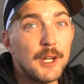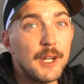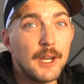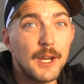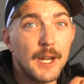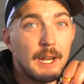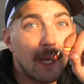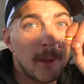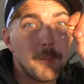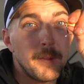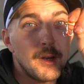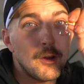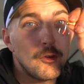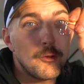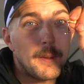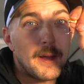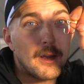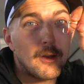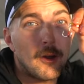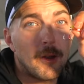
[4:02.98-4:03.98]
Gonna get minnows
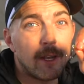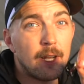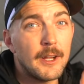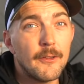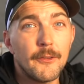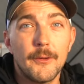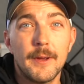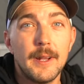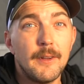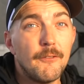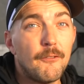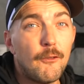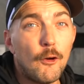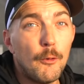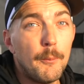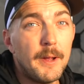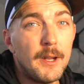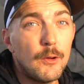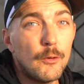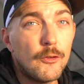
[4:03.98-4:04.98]
back on here. They're eating full
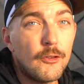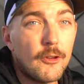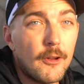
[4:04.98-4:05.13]
minnows